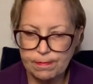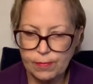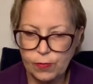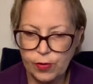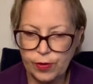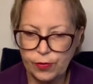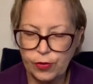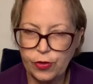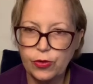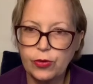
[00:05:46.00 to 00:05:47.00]
if
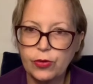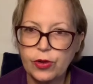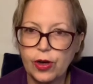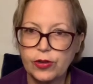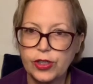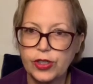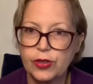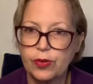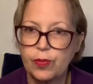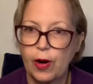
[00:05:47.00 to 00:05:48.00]
you go
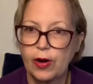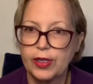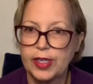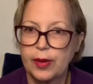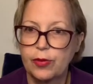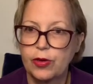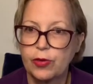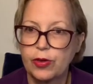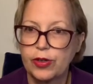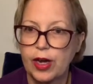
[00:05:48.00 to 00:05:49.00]
to
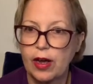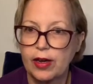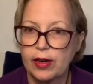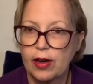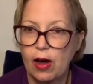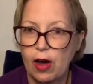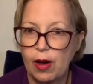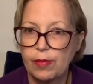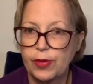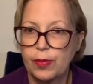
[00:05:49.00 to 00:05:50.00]

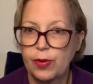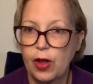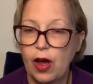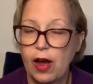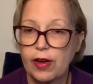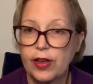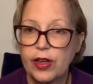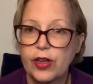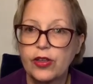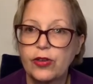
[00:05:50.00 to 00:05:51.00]
barexamguru.com, the blog,
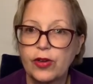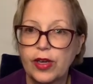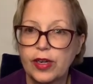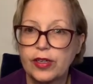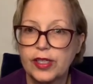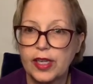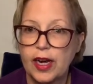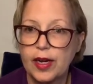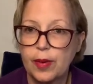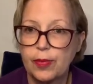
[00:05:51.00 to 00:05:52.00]
you can sign
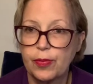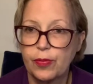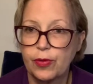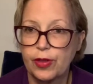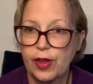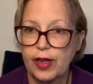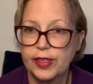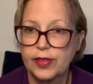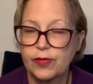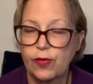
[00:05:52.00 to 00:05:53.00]
up with
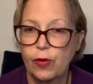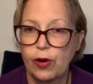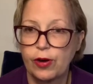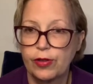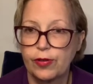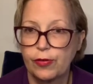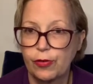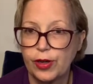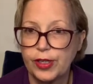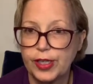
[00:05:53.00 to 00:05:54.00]
us for the
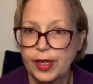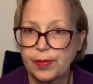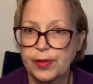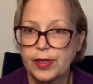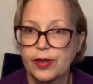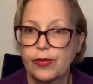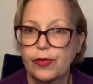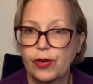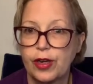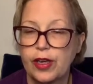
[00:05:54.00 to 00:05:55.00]
free tips, the
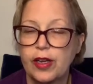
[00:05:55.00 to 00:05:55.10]
free